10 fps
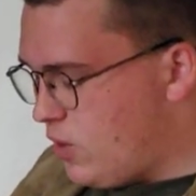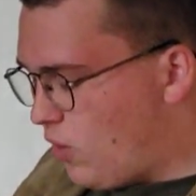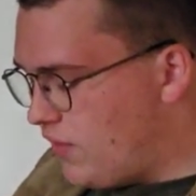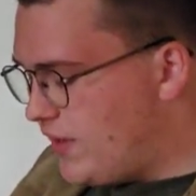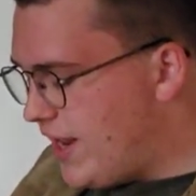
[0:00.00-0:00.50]

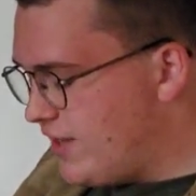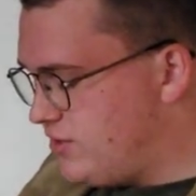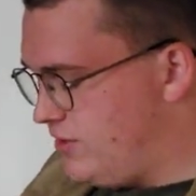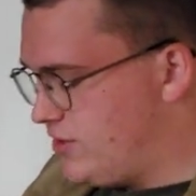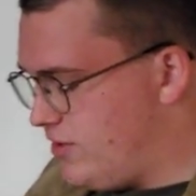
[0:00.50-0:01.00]
While the
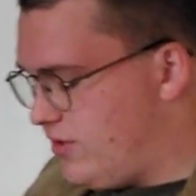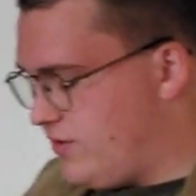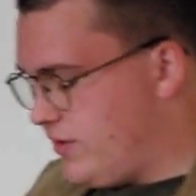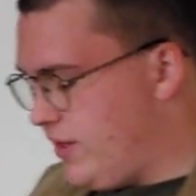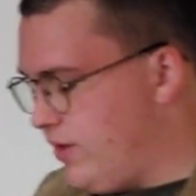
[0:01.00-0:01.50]
answer is
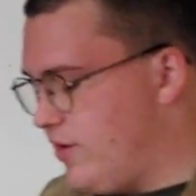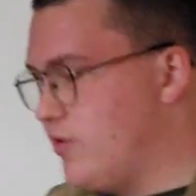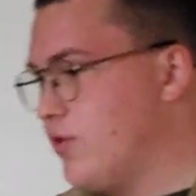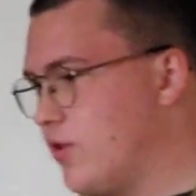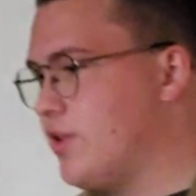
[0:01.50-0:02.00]
currently
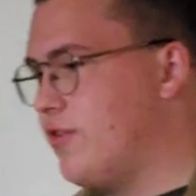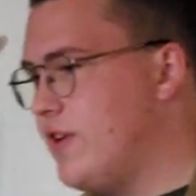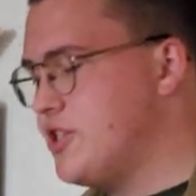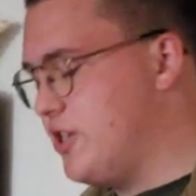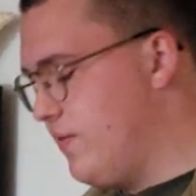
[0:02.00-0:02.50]
nuclear
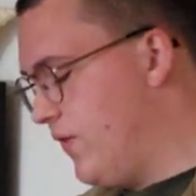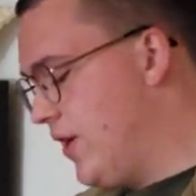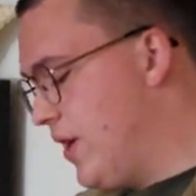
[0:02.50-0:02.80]
fission,